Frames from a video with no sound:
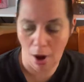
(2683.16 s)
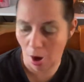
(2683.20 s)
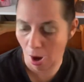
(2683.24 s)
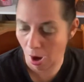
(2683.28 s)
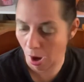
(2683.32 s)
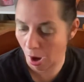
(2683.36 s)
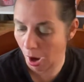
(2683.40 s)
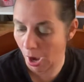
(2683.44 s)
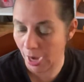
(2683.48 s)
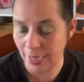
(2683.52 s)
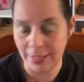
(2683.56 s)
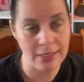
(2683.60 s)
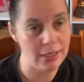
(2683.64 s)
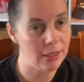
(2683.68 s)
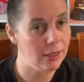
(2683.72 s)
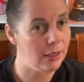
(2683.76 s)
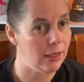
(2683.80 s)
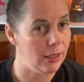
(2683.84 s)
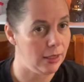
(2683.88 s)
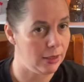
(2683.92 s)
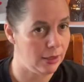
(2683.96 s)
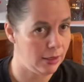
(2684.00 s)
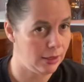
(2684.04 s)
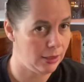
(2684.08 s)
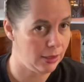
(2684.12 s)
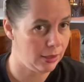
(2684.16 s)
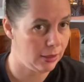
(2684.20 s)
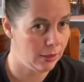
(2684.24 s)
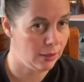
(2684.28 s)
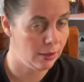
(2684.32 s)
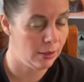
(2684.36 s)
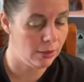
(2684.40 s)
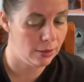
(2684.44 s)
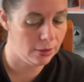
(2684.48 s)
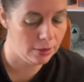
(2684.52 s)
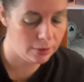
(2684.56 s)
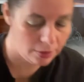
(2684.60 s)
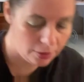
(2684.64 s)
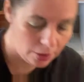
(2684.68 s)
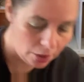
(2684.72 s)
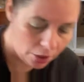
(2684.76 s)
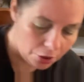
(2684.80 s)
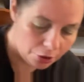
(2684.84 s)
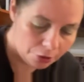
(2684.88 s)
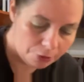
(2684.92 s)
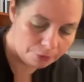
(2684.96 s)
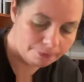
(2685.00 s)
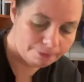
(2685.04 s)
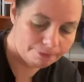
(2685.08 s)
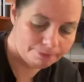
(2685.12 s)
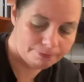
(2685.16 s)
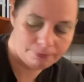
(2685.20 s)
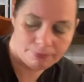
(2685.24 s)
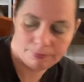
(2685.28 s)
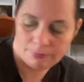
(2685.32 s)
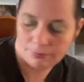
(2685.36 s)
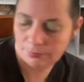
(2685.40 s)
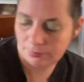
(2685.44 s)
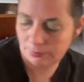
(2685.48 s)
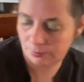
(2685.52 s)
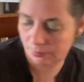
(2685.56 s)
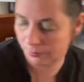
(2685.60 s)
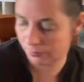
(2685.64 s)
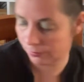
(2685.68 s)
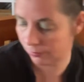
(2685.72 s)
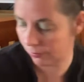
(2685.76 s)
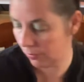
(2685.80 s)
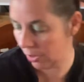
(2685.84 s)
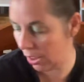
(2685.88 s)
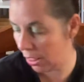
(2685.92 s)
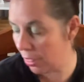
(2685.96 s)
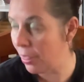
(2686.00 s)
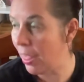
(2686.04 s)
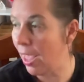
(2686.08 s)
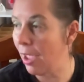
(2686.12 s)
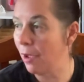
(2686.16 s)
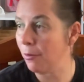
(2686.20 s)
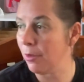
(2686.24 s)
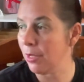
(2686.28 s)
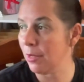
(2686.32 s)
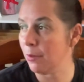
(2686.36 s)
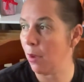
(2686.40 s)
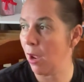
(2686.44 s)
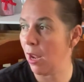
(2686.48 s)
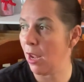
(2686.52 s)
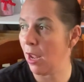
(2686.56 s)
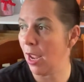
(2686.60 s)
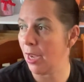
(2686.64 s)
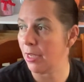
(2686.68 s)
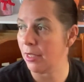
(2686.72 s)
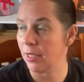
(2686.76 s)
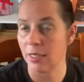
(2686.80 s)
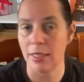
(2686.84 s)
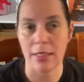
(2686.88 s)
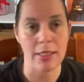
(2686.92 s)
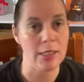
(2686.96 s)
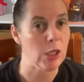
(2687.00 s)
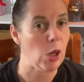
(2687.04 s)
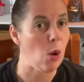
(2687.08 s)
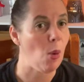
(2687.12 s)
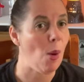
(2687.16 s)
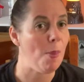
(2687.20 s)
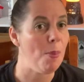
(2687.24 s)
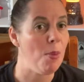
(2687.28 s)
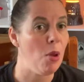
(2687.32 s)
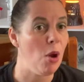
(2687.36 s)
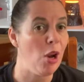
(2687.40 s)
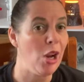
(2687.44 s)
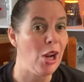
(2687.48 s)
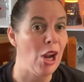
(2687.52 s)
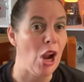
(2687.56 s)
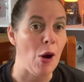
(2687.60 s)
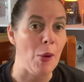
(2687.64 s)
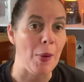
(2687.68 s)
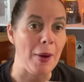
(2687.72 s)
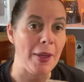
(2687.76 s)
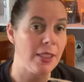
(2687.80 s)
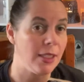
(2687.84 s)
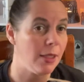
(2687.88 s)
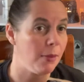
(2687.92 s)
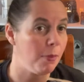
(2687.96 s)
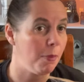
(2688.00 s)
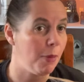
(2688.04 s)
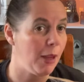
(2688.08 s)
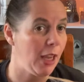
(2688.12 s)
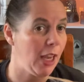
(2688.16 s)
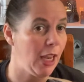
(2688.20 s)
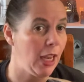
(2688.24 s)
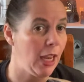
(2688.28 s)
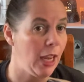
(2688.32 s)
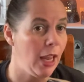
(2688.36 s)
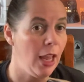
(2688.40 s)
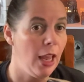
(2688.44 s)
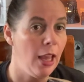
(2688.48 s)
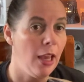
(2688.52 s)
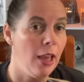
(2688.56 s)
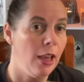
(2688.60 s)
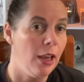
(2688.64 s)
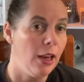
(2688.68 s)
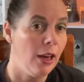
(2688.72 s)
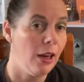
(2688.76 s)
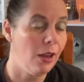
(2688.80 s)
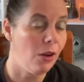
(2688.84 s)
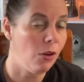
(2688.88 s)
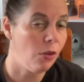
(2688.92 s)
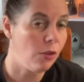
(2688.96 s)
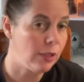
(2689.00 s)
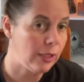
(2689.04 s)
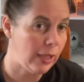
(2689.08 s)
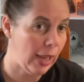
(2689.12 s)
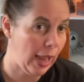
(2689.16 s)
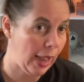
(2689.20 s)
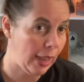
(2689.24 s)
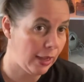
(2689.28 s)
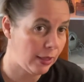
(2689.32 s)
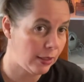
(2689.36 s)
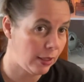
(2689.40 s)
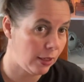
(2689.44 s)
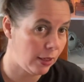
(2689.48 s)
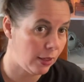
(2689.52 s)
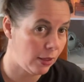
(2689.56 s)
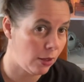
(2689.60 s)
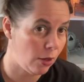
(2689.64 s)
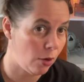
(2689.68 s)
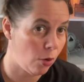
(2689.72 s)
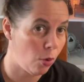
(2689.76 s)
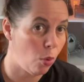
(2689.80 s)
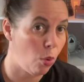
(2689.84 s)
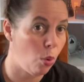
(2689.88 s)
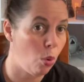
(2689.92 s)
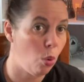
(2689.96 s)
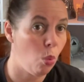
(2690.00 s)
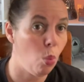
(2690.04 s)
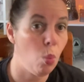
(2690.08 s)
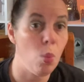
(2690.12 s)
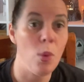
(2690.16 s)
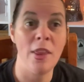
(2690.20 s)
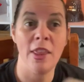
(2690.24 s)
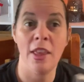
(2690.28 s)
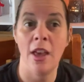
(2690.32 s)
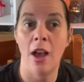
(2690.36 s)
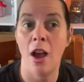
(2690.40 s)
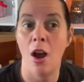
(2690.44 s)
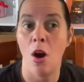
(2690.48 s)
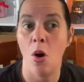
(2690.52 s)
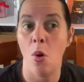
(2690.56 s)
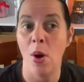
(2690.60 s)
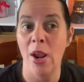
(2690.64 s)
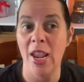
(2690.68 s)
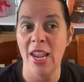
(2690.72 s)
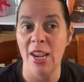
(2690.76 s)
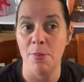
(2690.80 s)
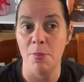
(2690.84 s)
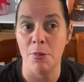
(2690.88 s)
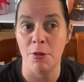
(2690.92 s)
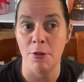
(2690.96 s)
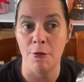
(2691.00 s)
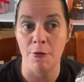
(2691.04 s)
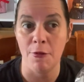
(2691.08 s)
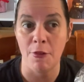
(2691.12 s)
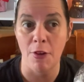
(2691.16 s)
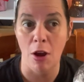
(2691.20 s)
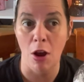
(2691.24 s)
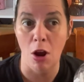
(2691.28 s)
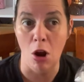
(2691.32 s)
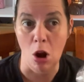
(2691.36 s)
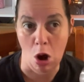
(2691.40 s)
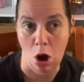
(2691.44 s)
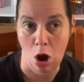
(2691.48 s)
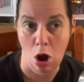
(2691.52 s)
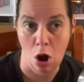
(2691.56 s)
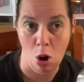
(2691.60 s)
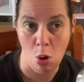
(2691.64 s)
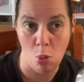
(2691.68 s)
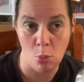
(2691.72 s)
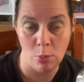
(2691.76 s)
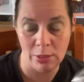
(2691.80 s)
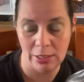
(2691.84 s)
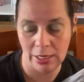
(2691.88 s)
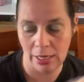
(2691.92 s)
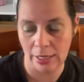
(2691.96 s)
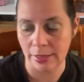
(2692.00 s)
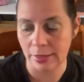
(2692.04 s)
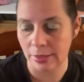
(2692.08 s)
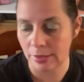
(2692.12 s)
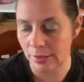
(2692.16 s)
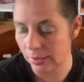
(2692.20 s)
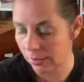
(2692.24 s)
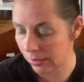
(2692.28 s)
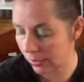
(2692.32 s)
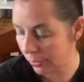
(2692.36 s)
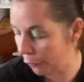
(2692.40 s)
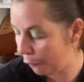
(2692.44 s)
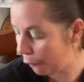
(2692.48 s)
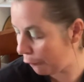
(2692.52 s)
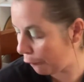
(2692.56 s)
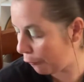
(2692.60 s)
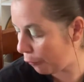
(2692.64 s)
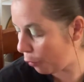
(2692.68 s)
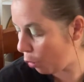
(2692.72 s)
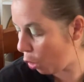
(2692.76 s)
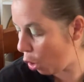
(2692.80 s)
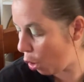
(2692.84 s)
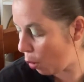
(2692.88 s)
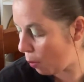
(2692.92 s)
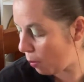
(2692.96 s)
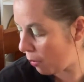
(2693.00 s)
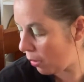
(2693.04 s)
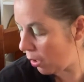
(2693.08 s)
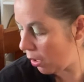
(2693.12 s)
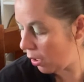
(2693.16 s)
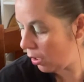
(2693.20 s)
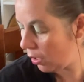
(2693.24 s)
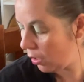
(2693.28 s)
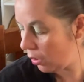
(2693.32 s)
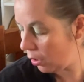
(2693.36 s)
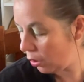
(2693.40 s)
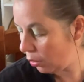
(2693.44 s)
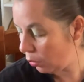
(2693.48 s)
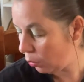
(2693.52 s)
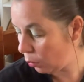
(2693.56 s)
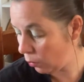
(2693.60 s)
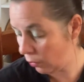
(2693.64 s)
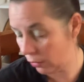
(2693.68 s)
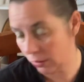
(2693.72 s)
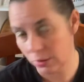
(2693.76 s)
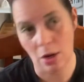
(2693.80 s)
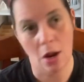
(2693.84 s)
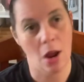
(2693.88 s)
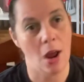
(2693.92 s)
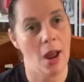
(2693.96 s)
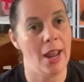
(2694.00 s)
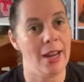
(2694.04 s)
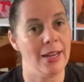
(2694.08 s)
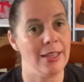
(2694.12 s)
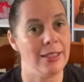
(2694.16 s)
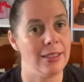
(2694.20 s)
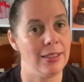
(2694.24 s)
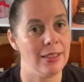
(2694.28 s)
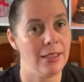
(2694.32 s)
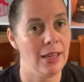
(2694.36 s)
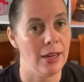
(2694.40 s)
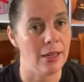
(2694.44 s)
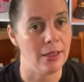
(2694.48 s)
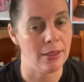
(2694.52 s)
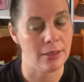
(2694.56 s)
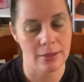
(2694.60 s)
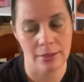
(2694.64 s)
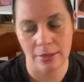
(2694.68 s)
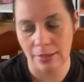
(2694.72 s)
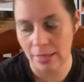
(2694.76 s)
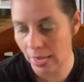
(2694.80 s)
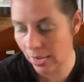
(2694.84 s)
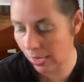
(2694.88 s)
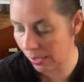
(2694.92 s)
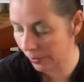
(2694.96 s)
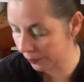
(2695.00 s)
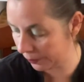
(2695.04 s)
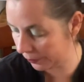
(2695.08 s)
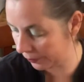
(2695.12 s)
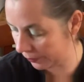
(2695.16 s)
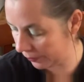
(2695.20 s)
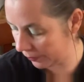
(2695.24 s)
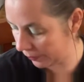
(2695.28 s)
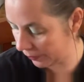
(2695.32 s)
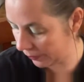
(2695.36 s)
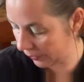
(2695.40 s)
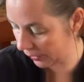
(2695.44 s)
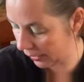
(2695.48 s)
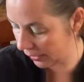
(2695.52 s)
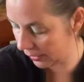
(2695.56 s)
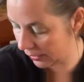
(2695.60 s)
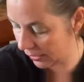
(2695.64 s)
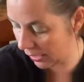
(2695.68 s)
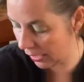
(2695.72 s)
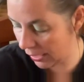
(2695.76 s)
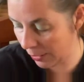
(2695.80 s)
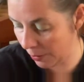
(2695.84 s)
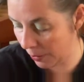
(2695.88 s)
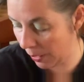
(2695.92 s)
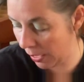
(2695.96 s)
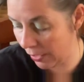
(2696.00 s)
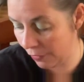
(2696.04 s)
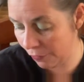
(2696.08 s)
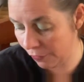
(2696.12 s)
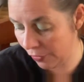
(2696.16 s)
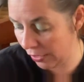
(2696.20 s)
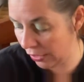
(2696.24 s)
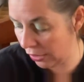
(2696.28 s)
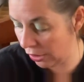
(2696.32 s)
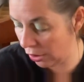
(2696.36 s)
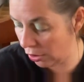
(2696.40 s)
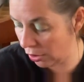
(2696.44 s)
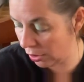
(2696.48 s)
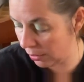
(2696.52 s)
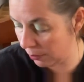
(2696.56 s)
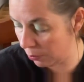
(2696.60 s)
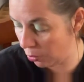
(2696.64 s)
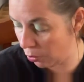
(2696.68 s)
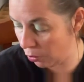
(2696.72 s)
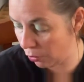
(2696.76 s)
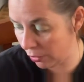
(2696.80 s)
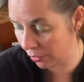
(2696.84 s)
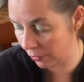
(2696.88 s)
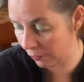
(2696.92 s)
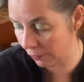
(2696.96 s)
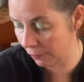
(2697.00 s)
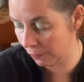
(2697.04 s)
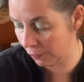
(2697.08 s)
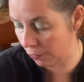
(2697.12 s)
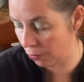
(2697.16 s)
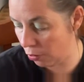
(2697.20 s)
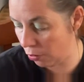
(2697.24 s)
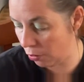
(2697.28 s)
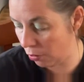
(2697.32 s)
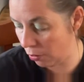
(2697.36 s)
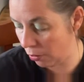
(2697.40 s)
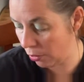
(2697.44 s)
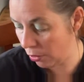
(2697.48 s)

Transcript: I did this. So that was my idea, so I'm not going to be inundated with a whole heap of old testers from retired scents. Now, saying that, if I use more than 4